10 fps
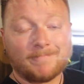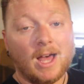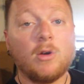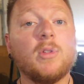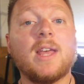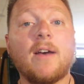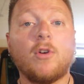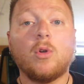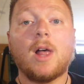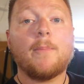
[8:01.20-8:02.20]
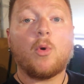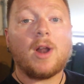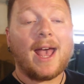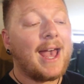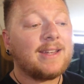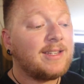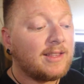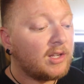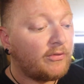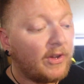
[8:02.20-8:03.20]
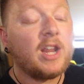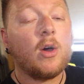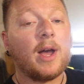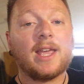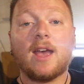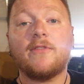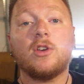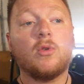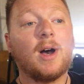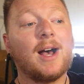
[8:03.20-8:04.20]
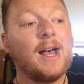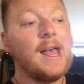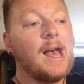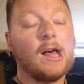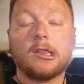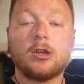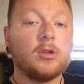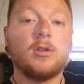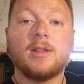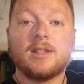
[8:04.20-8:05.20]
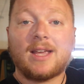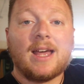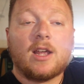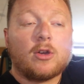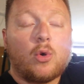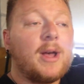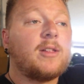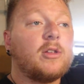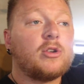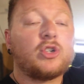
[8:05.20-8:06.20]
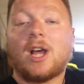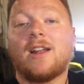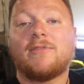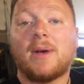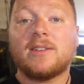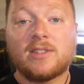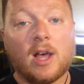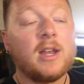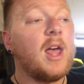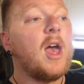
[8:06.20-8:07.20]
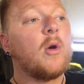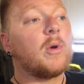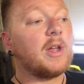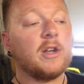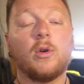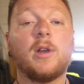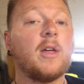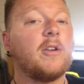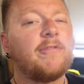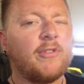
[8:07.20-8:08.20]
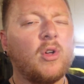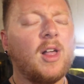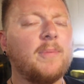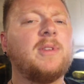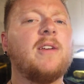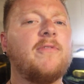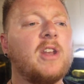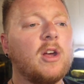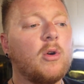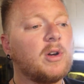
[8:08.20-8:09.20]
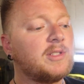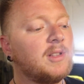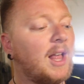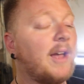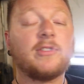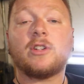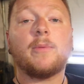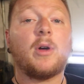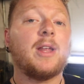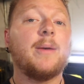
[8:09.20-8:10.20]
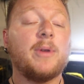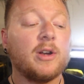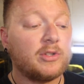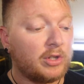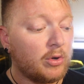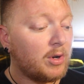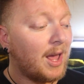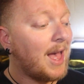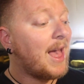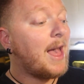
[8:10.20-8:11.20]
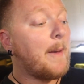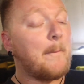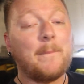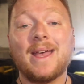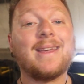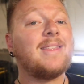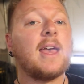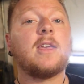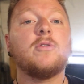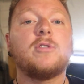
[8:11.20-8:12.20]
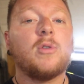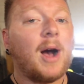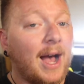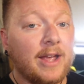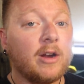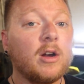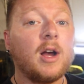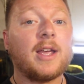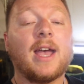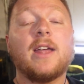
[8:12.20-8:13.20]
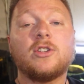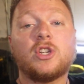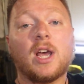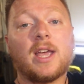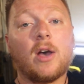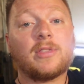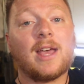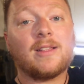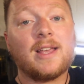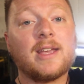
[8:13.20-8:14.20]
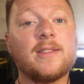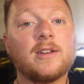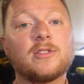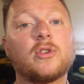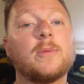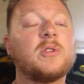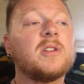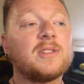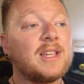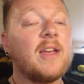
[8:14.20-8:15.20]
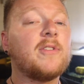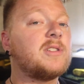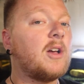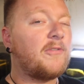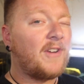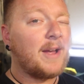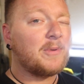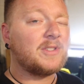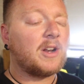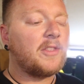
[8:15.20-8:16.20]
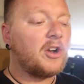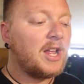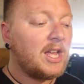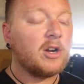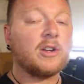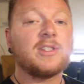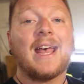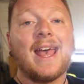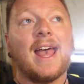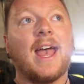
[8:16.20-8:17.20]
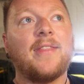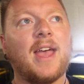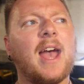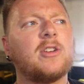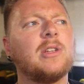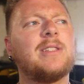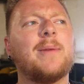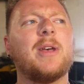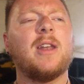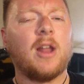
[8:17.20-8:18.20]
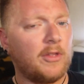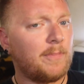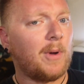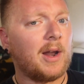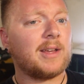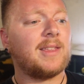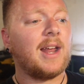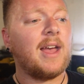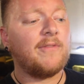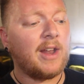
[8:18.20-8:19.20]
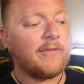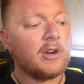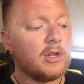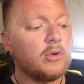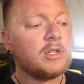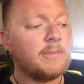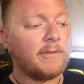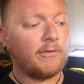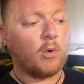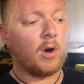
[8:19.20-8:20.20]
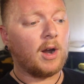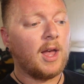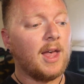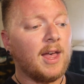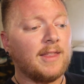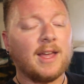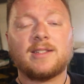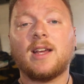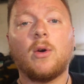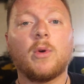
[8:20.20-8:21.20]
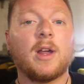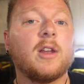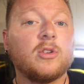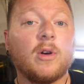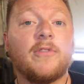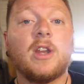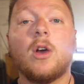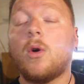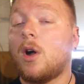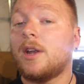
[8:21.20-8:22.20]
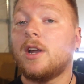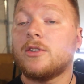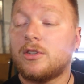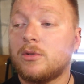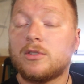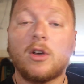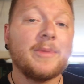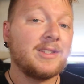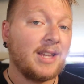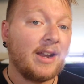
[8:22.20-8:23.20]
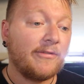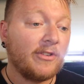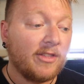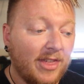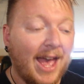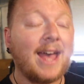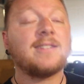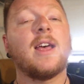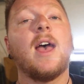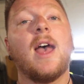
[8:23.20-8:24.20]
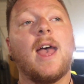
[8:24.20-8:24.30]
I don't really have a whole lot more to add to this video. I gave you a little kind of quick little shot of my son. We're going to do another full update video or live stream on him here soon. A big thank you to Hygger. Again, check out that link in the description to save yourself 5% on their heaters. And they actually sent me another product that I have never used before that we're going to do a video on here soon. So I'm excited for that.